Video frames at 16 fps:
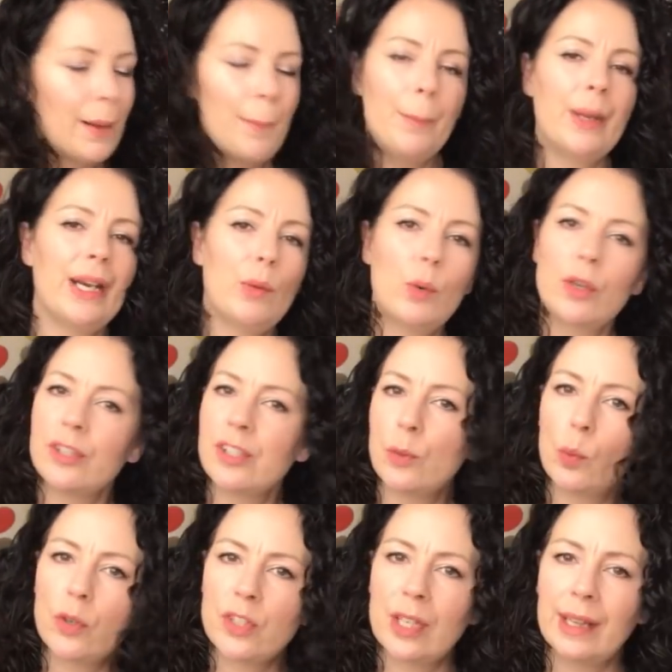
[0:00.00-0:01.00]
but it
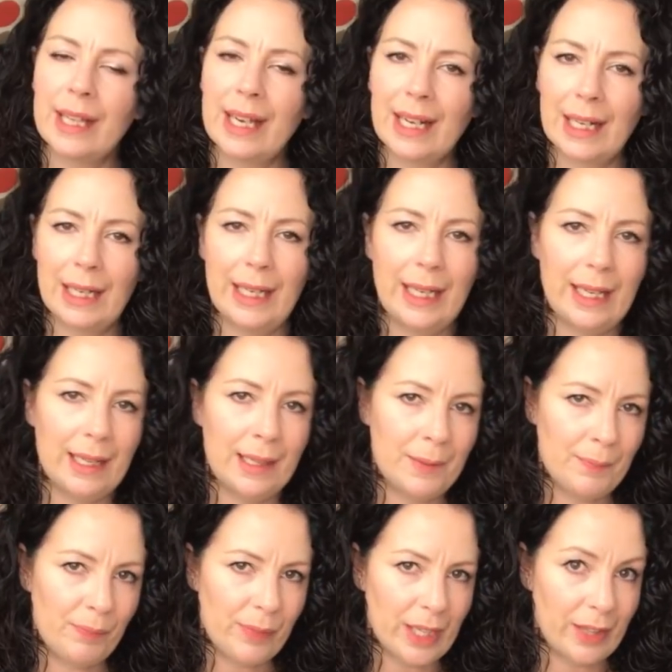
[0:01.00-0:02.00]
wasn't that clear
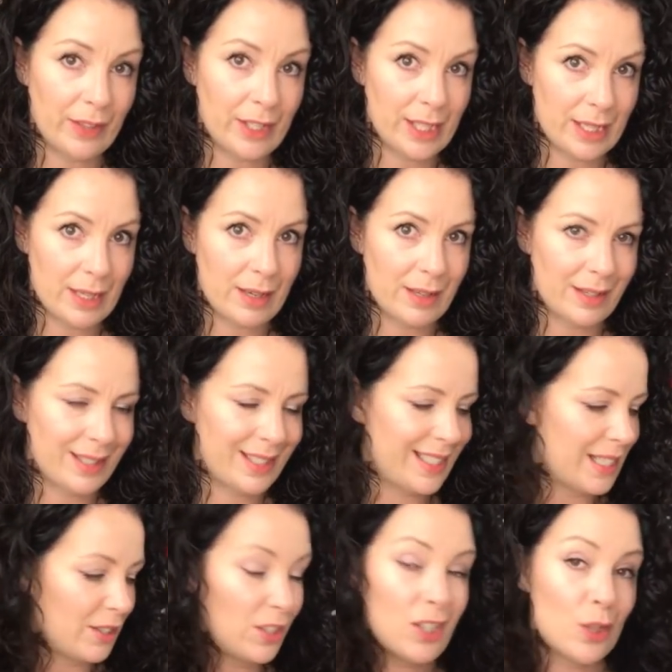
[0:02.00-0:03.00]
at the start.
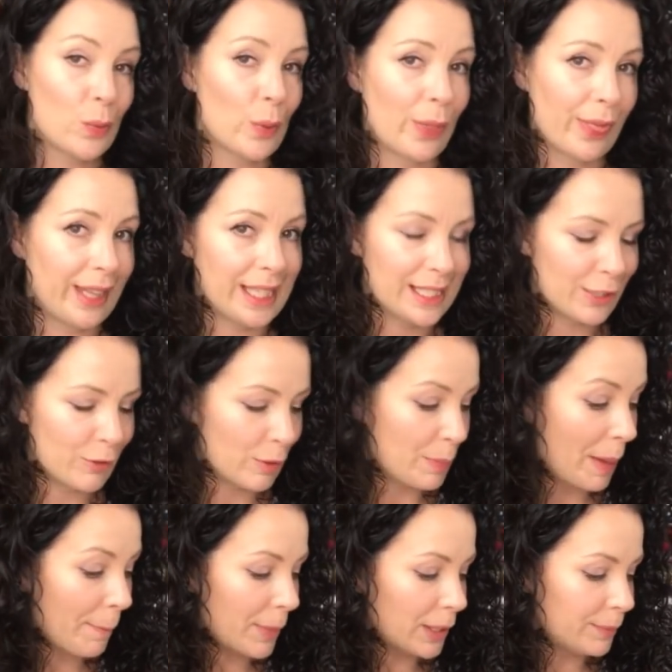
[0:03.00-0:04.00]
So it's just one thing to
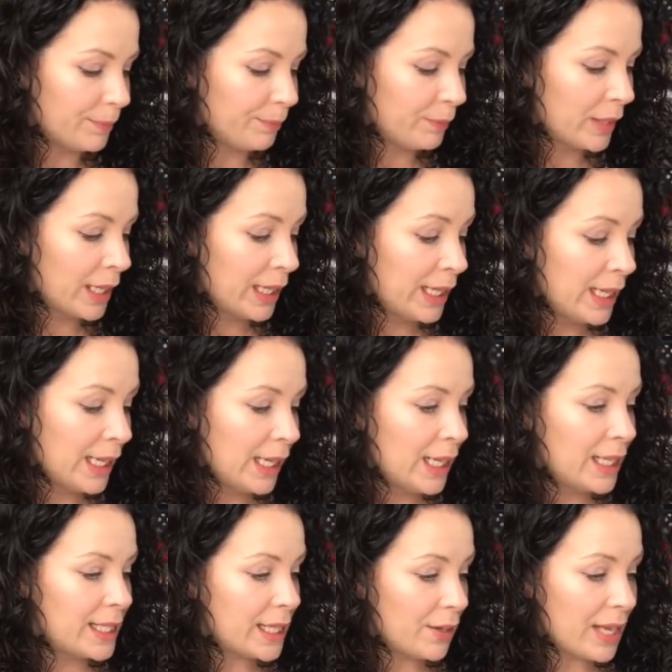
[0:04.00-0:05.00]
remember.
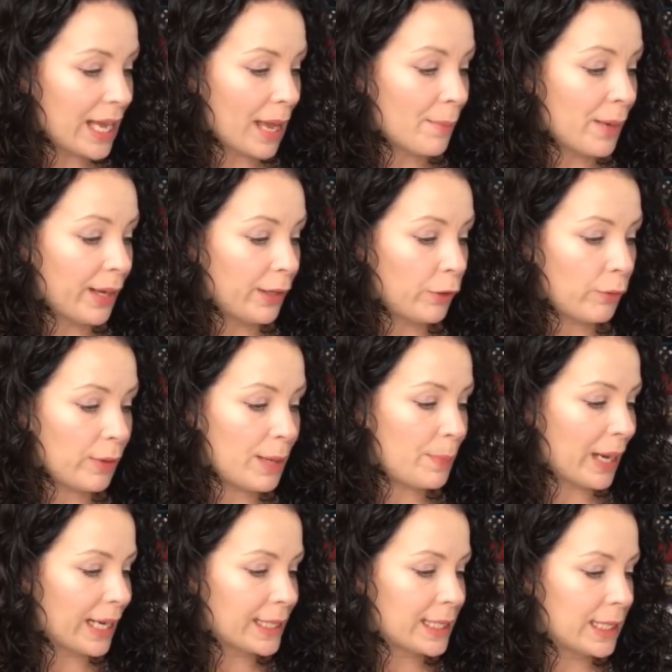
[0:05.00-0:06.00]
So yeah, my three
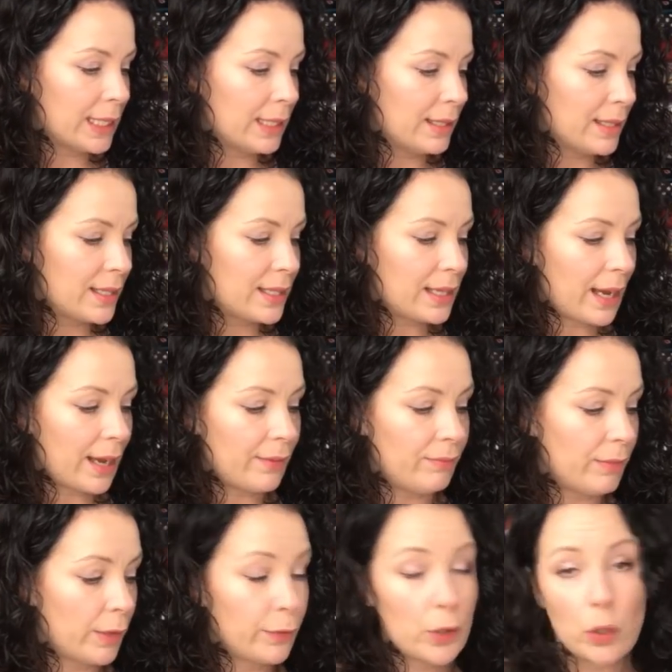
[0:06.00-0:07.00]
patterns,
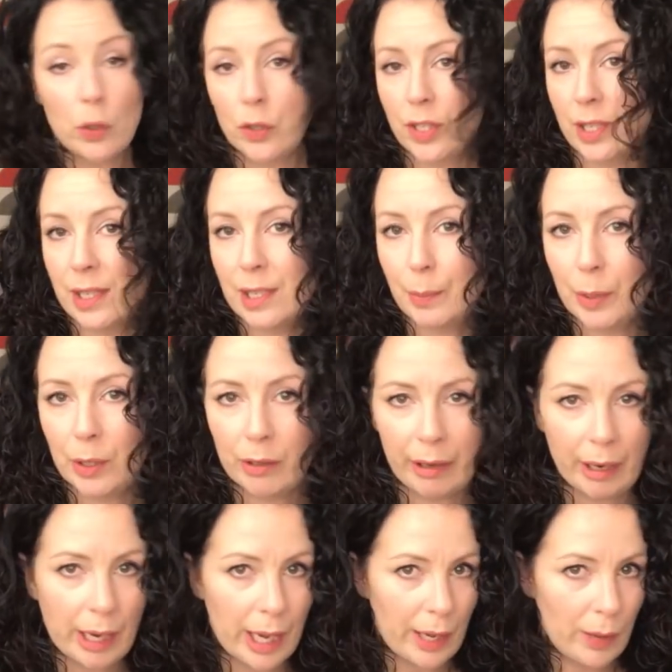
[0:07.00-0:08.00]
and of course the
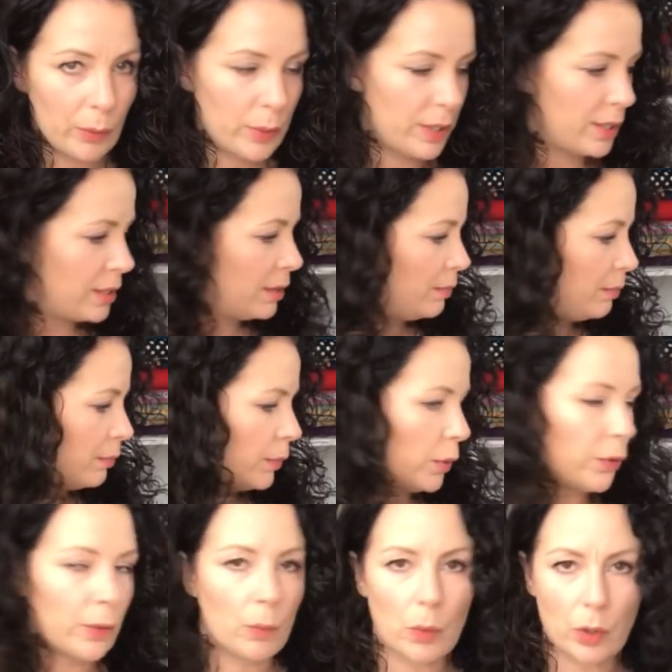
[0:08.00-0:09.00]
Sapporo coat was
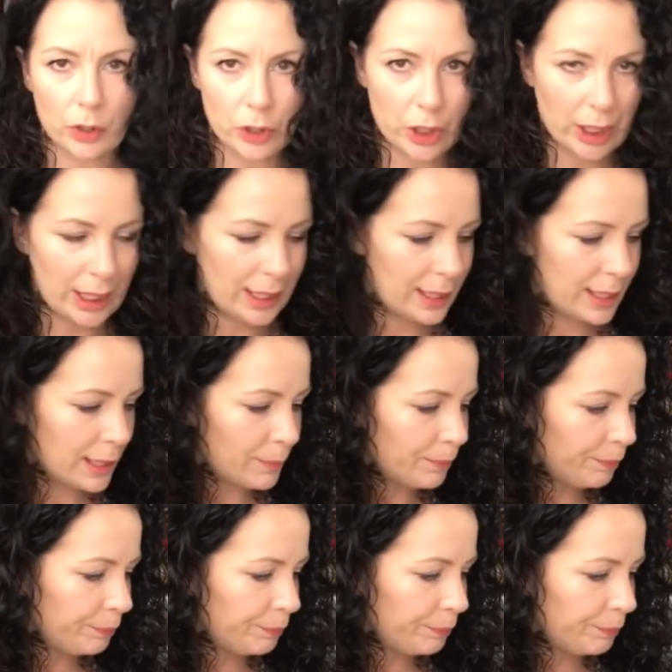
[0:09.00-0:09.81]
more than one sheet.